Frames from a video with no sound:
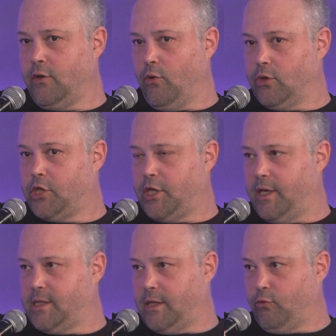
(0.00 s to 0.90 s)
on
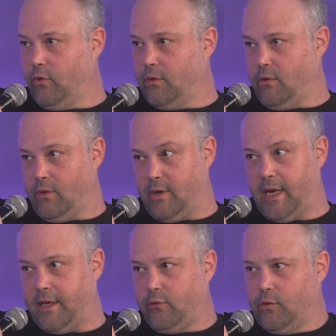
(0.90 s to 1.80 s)
chains on
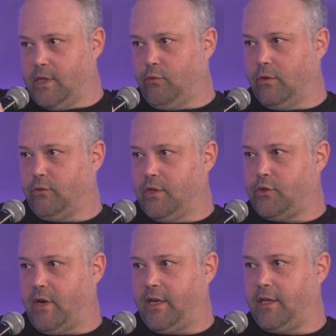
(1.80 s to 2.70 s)
layer 2s that want to
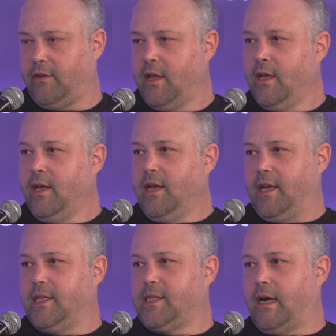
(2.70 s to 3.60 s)
enshrine it,
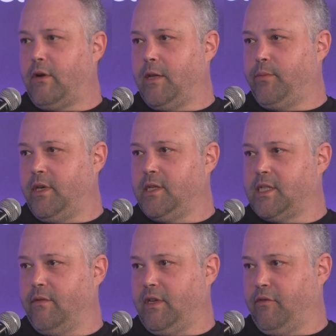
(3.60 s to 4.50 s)
and it's RIP
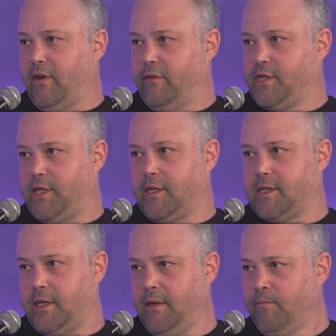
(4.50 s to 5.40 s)

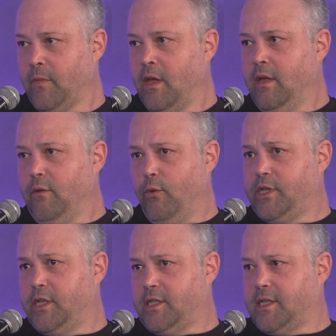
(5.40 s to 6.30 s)
7560,
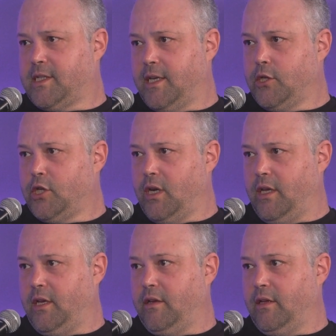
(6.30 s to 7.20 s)
which is
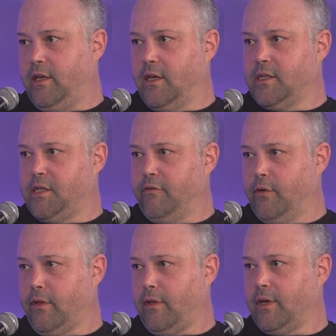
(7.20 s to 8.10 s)
essentially ERC
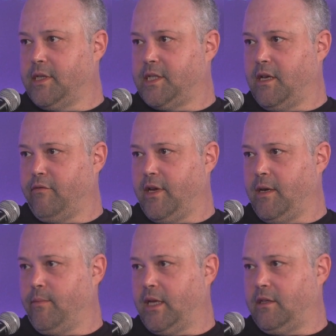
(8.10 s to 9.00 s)

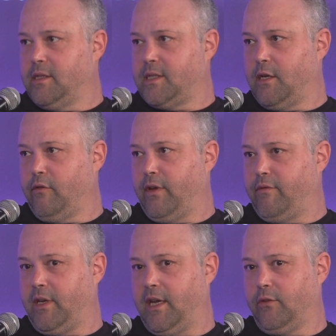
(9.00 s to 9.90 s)
437, but instead of
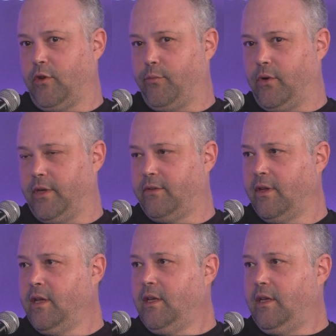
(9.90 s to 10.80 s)
having entry point,
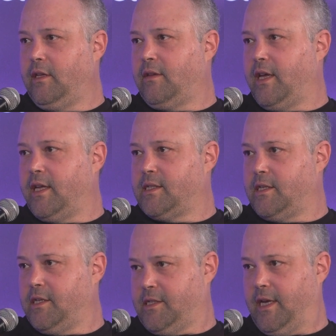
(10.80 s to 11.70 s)
it adds
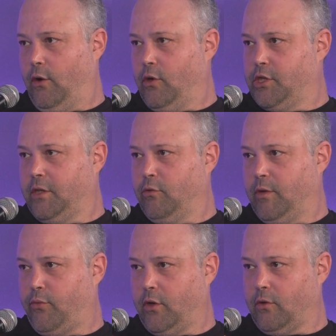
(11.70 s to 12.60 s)
this logic to
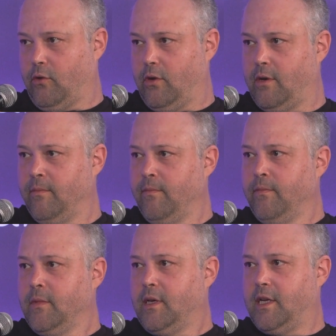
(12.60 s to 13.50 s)
the protocol.
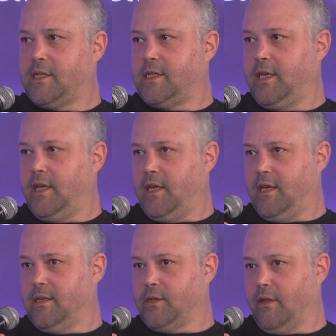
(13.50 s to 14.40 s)

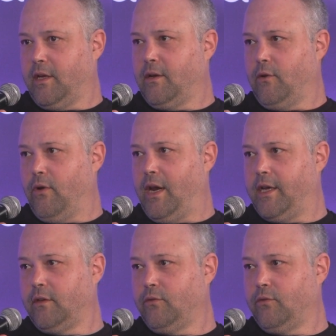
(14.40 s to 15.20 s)
So I think on layer 2,